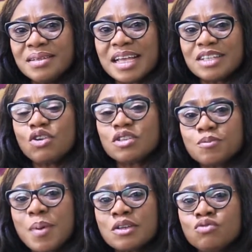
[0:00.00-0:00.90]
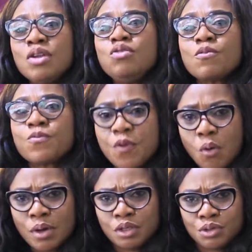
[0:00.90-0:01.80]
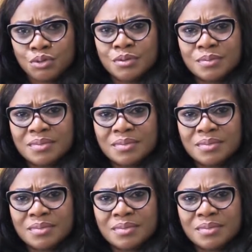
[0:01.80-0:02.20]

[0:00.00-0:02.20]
that your spouse will look forward to.